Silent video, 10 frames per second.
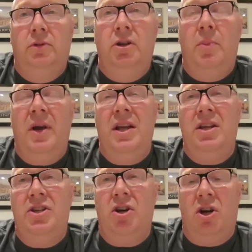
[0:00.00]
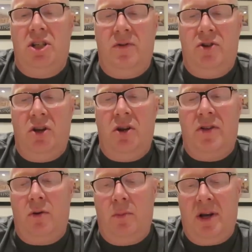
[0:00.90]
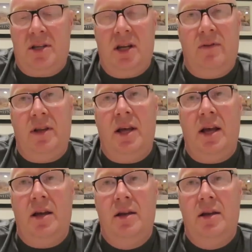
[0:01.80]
You're a bit indecisive, June. I think we best leave it there.